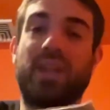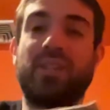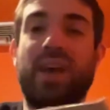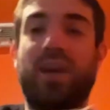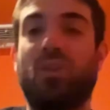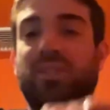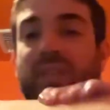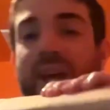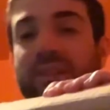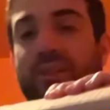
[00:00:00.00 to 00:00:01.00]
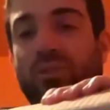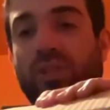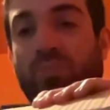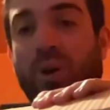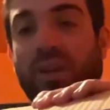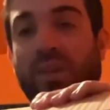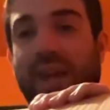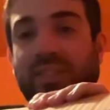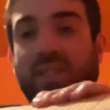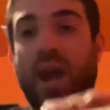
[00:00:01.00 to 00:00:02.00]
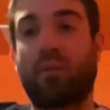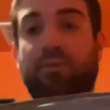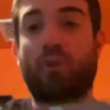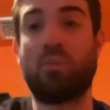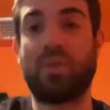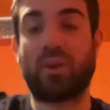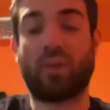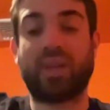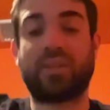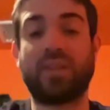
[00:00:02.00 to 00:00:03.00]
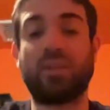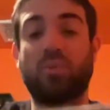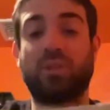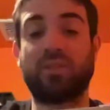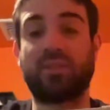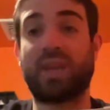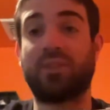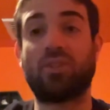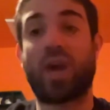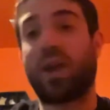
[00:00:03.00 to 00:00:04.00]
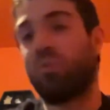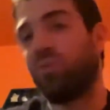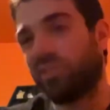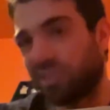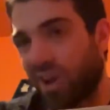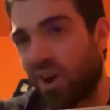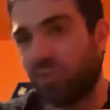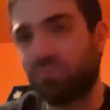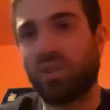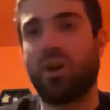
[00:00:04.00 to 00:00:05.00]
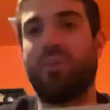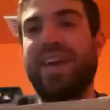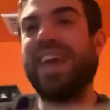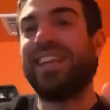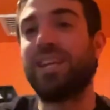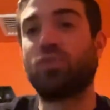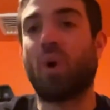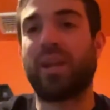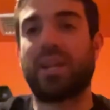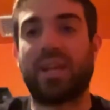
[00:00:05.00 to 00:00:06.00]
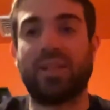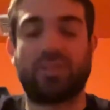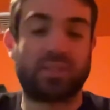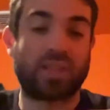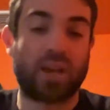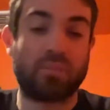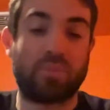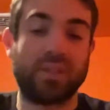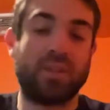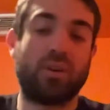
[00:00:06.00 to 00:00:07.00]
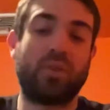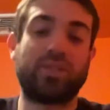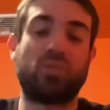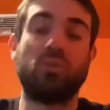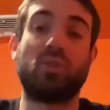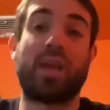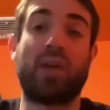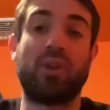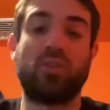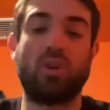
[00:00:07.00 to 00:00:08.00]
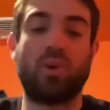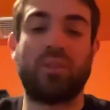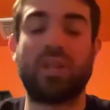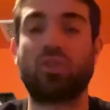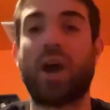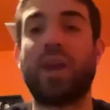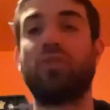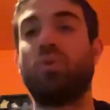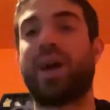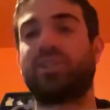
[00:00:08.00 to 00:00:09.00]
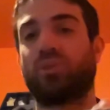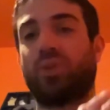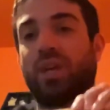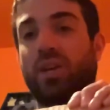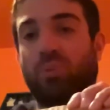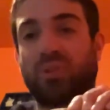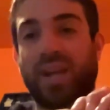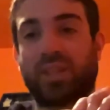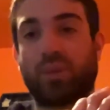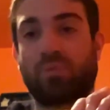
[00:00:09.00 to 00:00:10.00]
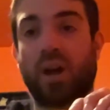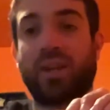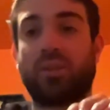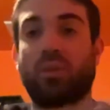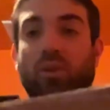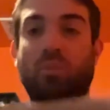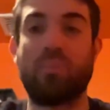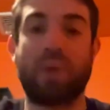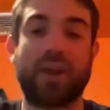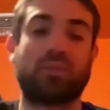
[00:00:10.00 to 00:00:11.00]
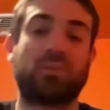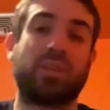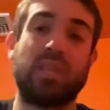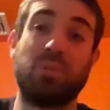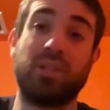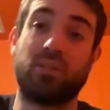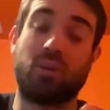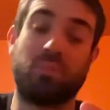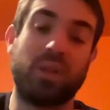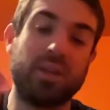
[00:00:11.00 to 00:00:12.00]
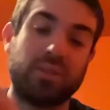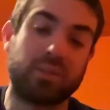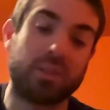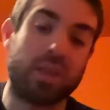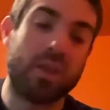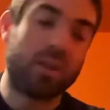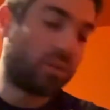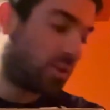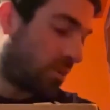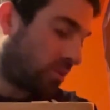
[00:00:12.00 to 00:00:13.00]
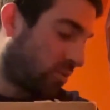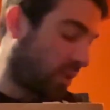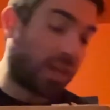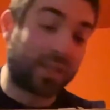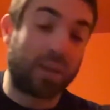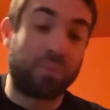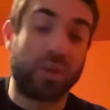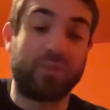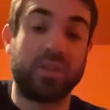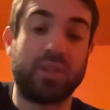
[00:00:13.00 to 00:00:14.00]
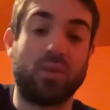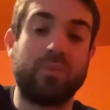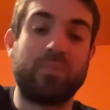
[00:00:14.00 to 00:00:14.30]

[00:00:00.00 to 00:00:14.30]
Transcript: And yeah, it looks like they're just putting that styrofoam in there like they did with the Santa Jack one. So, you know, it is what it is. It's not a big deal. That's usually how they do it. They try to do that so they can protect the product a little bit better to keep it into place. So it's really not that big of a deal.